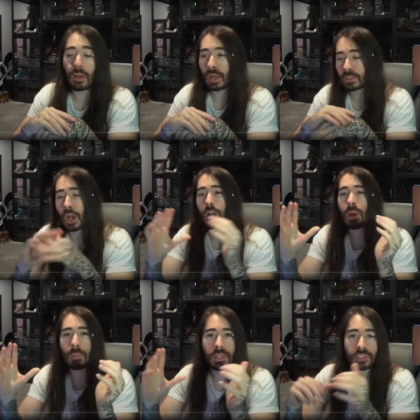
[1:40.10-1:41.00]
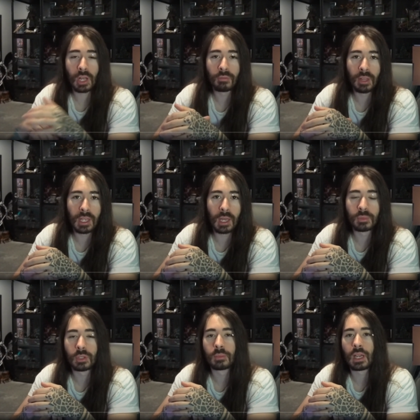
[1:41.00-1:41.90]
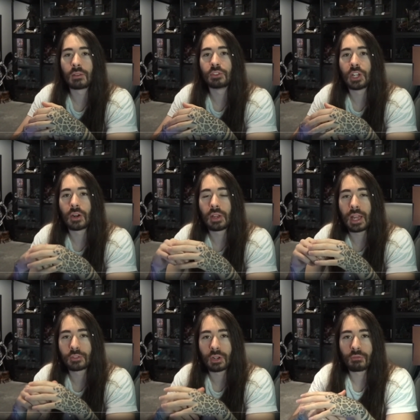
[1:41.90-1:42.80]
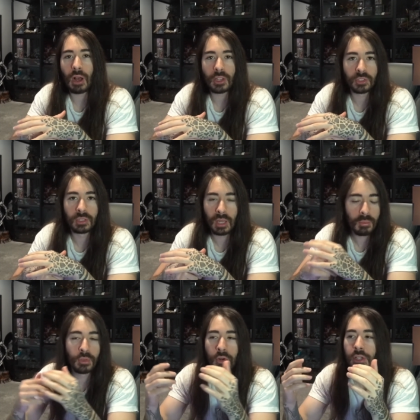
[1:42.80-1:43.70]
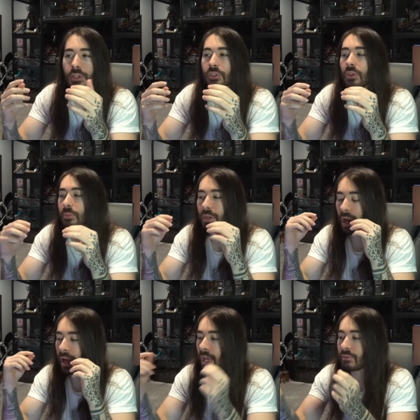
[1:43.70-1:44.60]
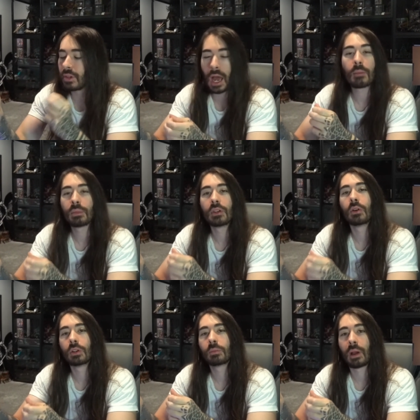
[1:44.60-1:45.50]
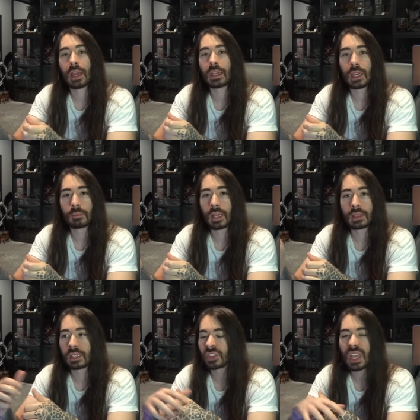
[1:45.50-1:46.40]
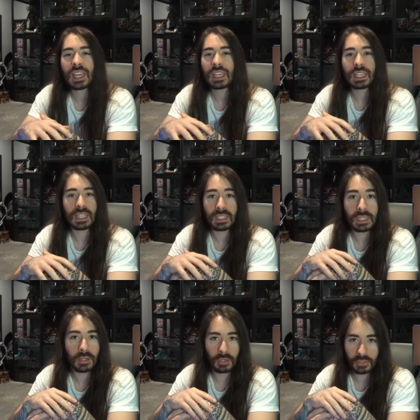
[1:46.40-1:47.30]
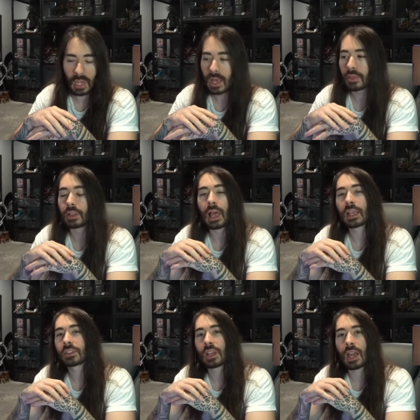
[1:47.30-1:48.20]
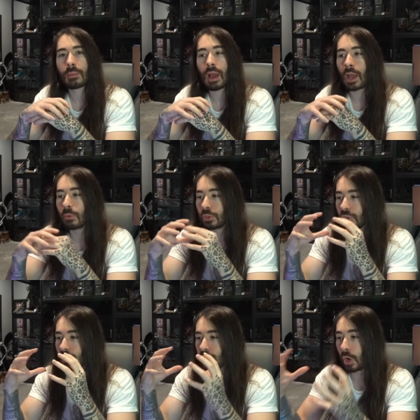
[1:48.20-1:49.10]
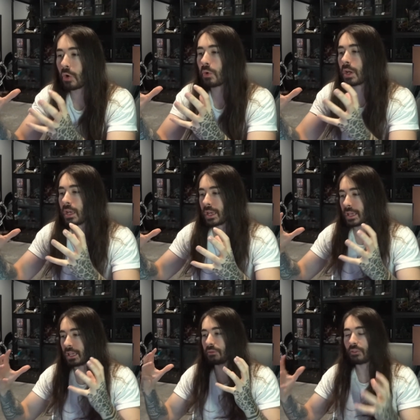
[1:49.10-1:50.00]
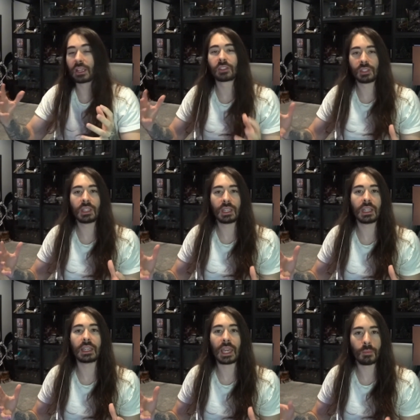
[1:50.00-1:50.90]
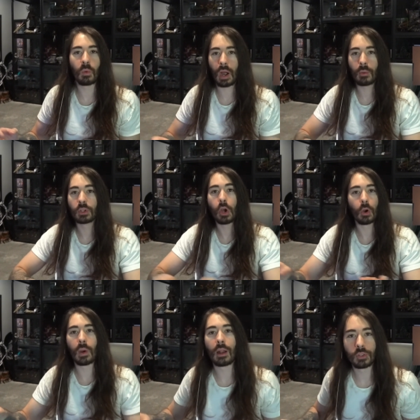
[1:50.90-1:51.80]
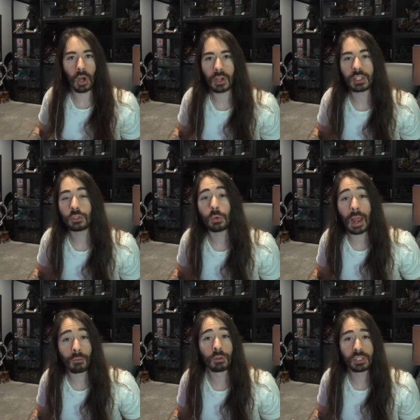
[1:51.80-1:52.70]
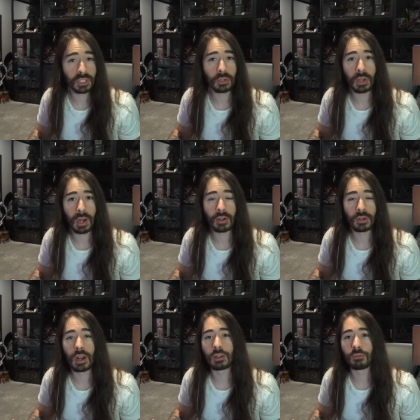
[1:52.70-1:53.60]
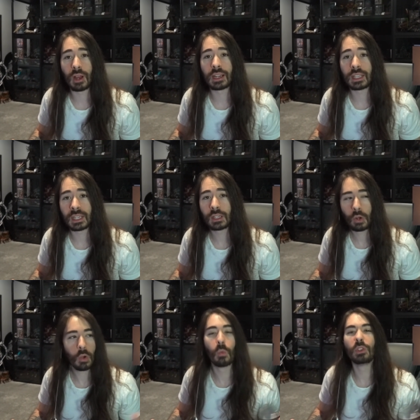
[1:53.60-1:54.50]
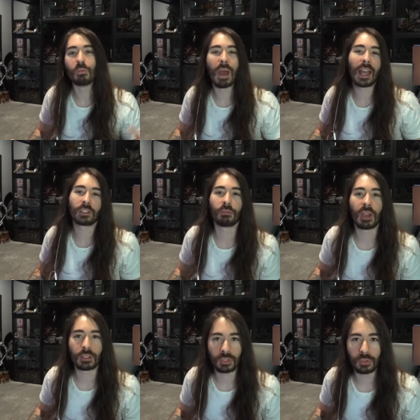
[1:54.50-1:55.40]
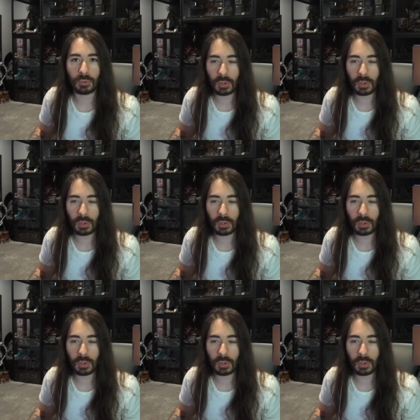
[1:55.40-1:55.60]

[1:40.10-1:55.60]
I talk about myself like I'm some kind of geriatric fossil. I'm 30 years old, but I have not been hooked by a game like this in years. The last time I was so invested in a game where I would go around talking to every single character I could find in it was Mass Effect 2.